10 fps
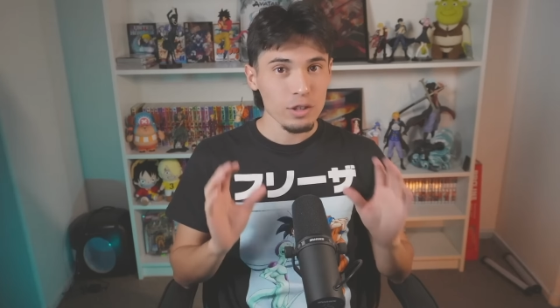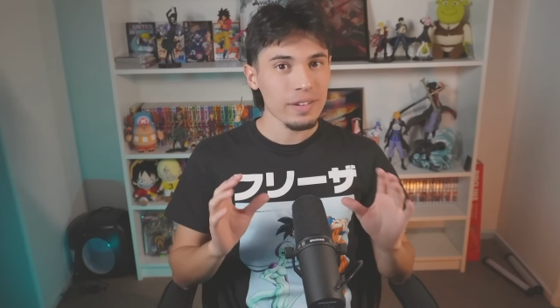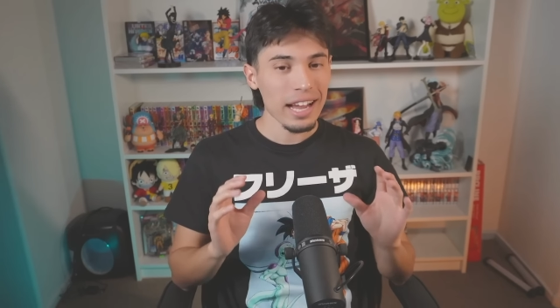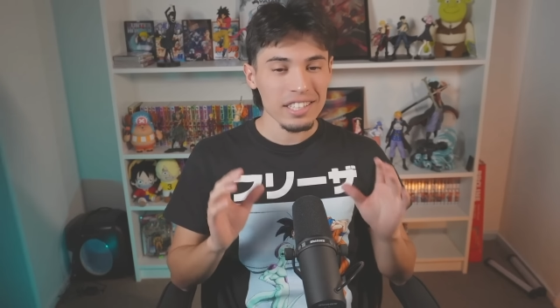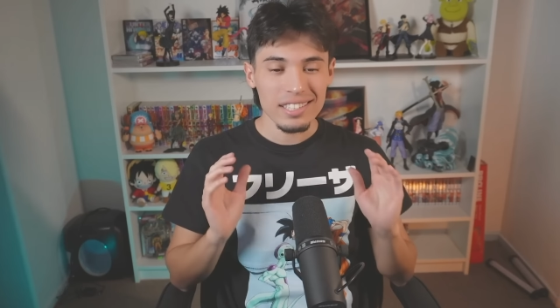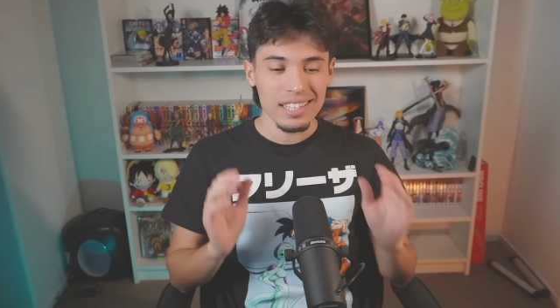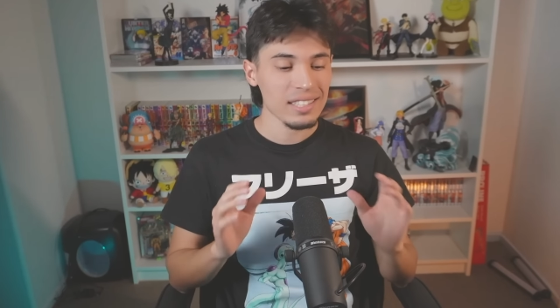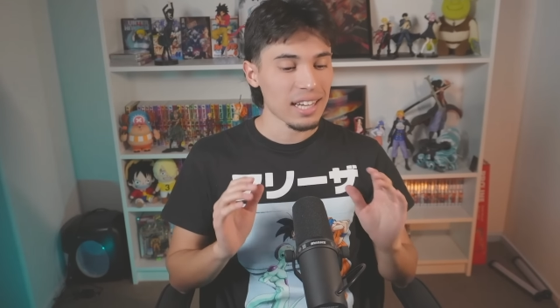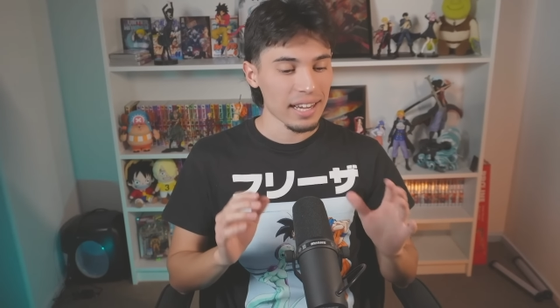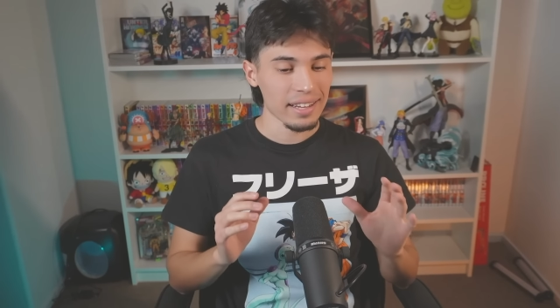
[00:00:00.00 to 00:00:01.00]
Luffy actually
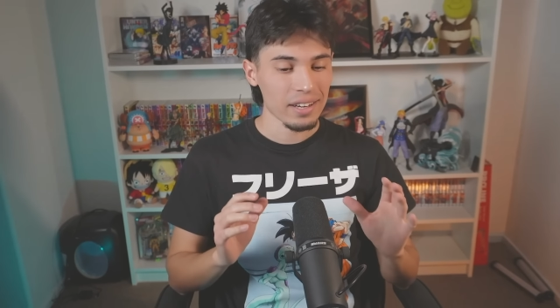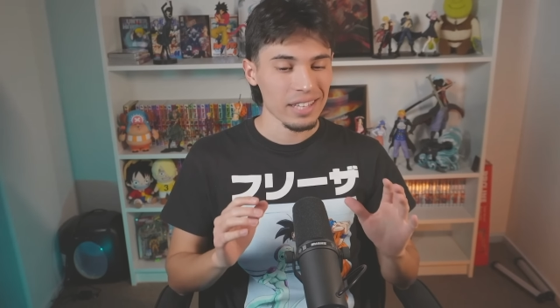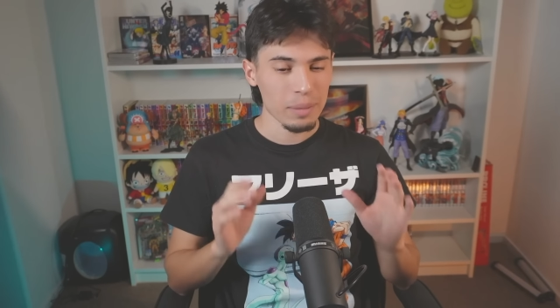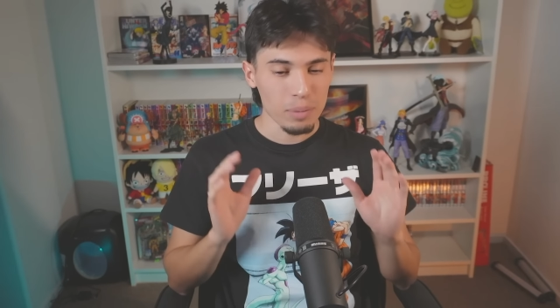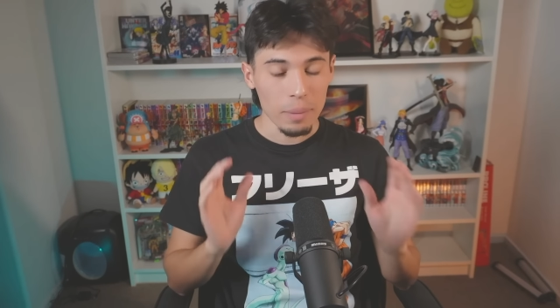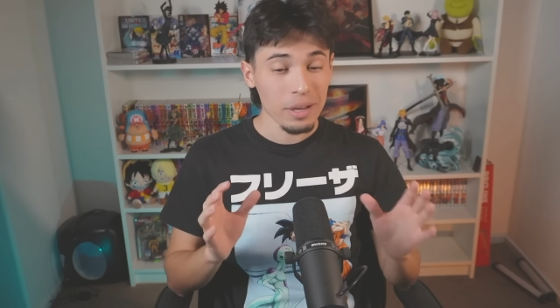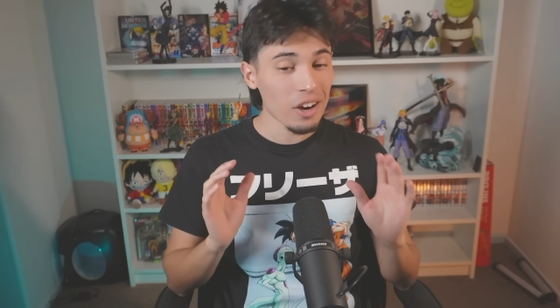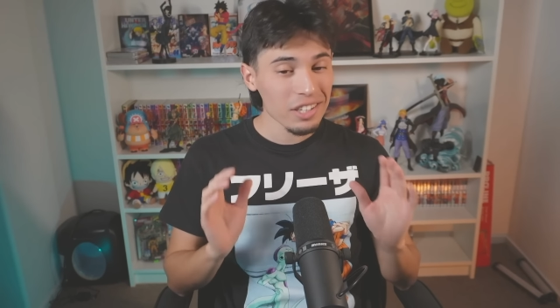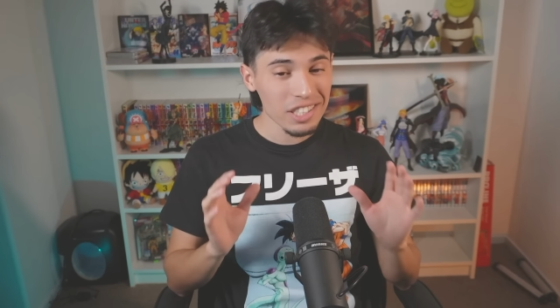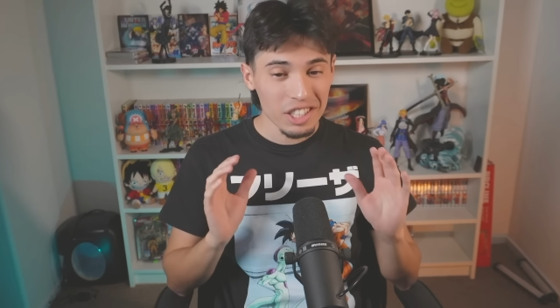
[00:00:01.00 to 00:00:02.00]
did die there, they'd probably
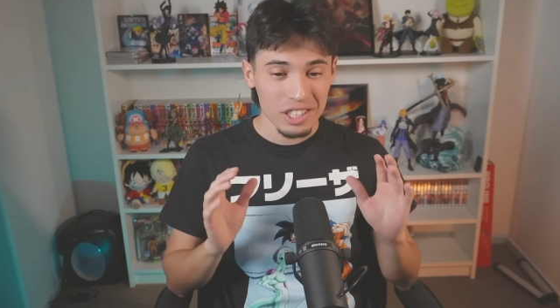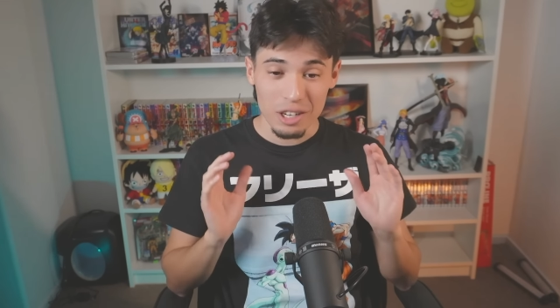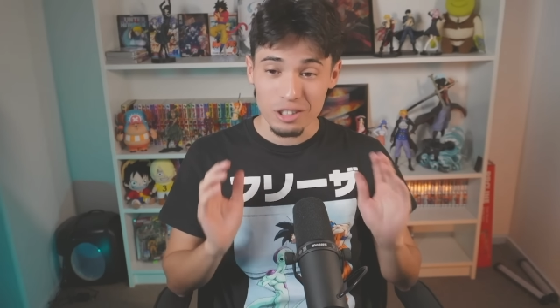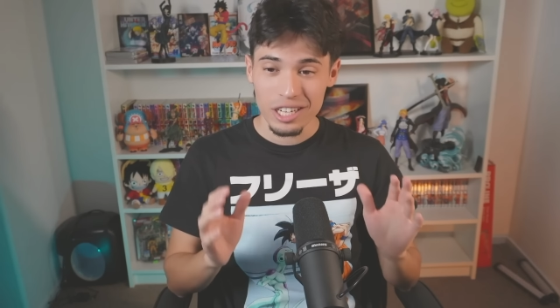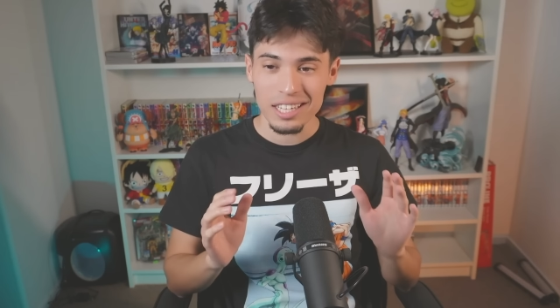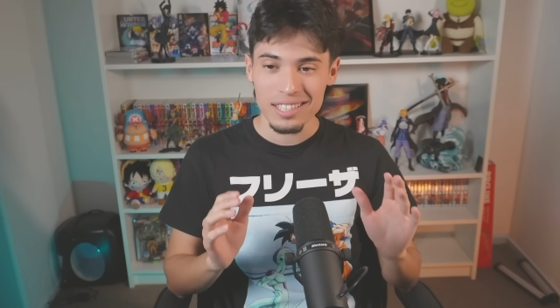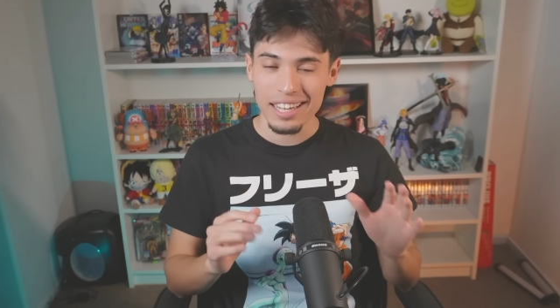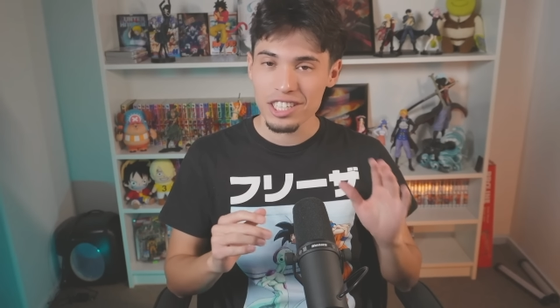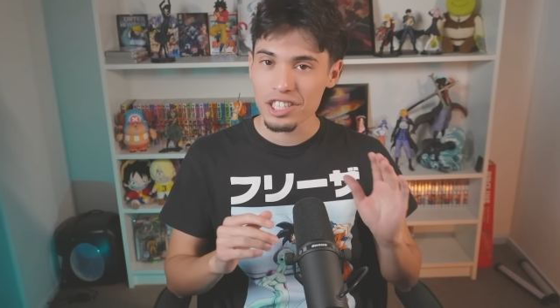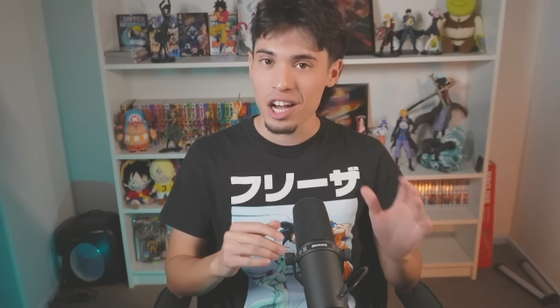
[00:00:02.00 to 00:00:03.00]
honestly just tell Shanks that
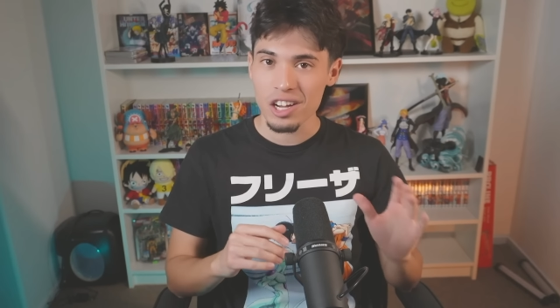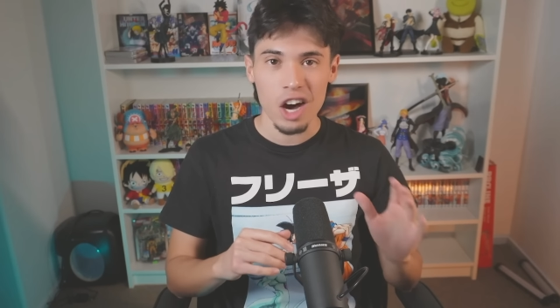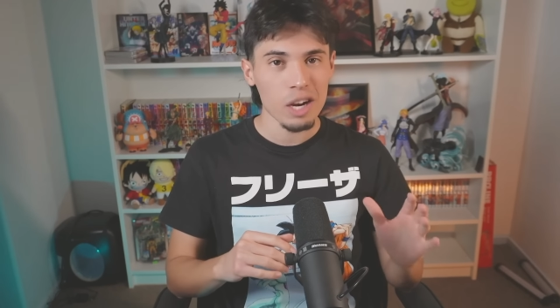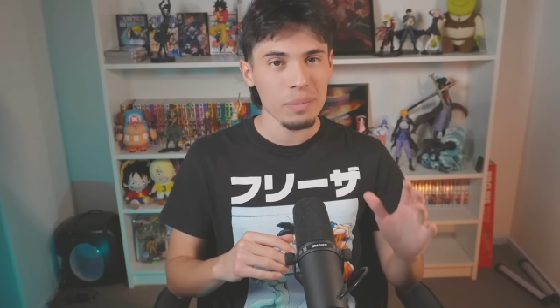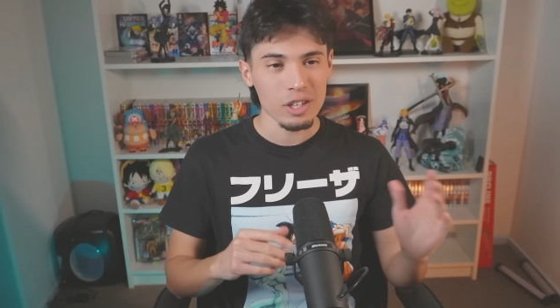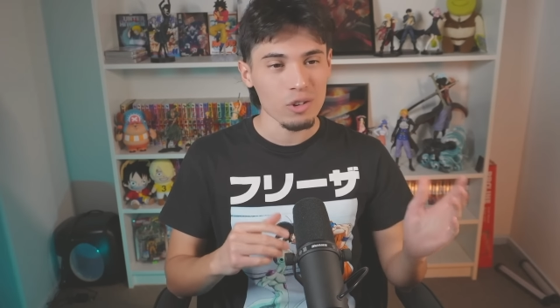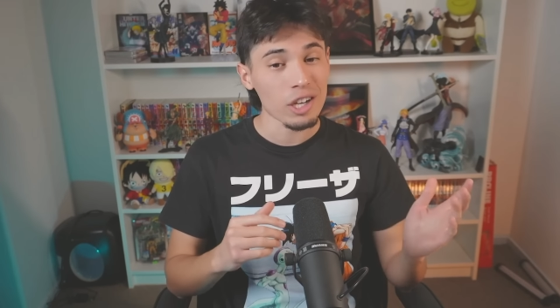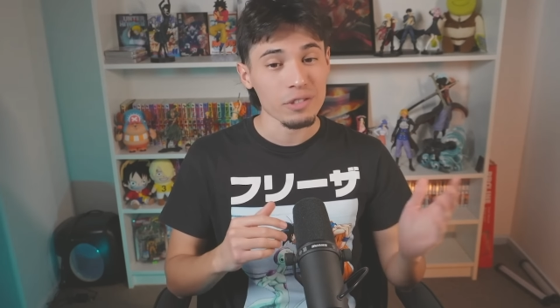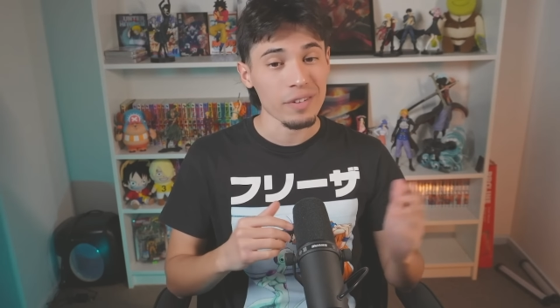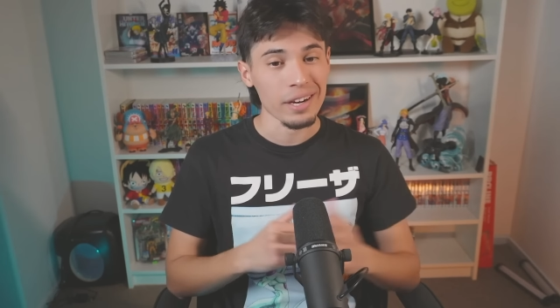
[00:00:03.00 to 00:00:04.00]
he just got caught up in the
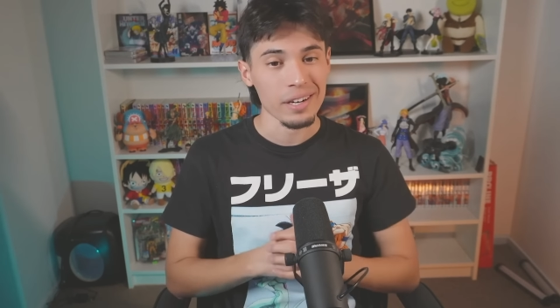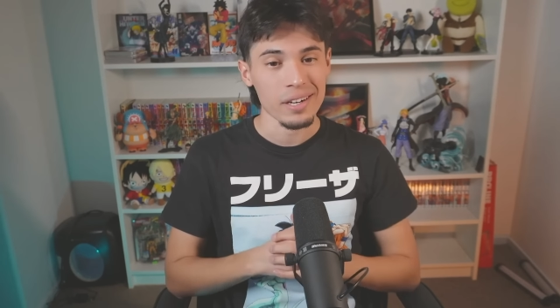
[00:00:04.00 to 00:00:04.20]
crossfire.